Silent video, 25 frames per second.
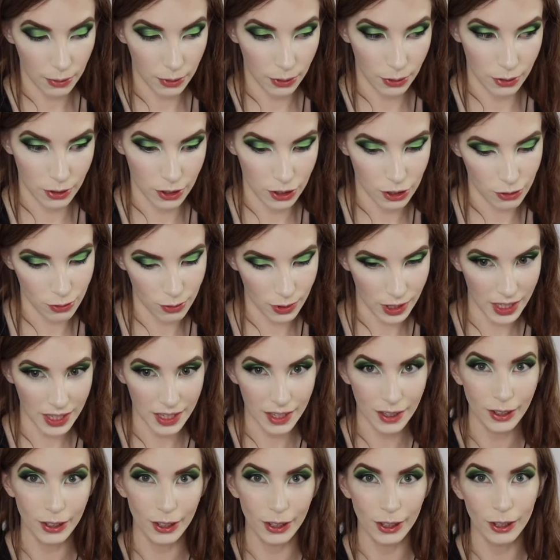we're going to do
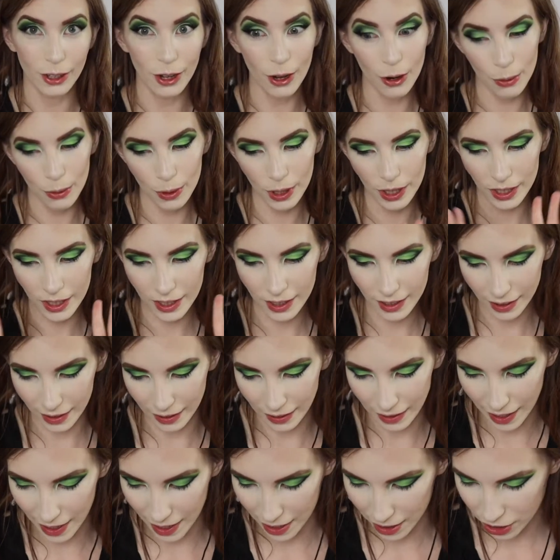the lower
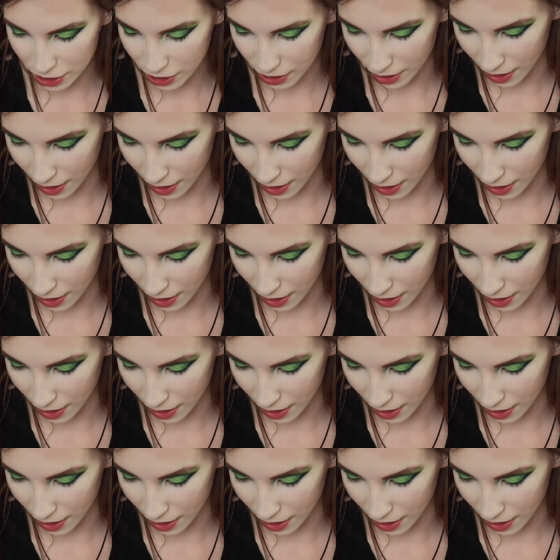lash